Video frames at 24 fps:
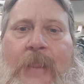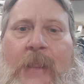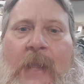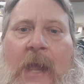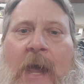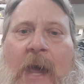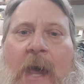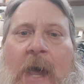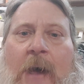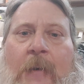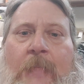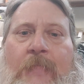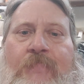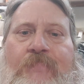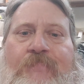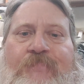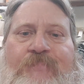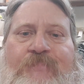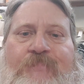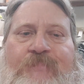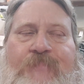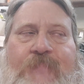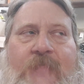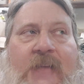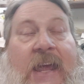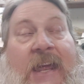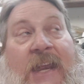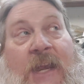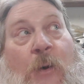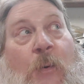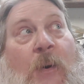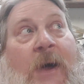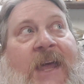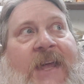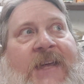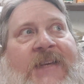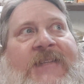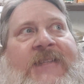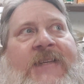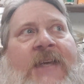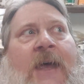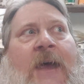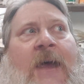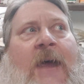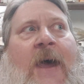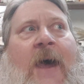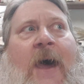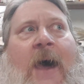um, anyways,
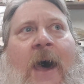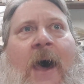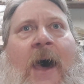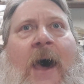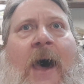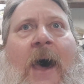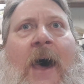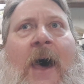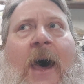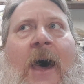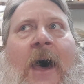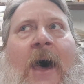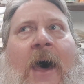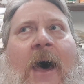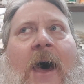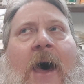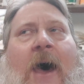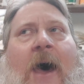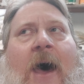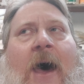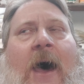uh,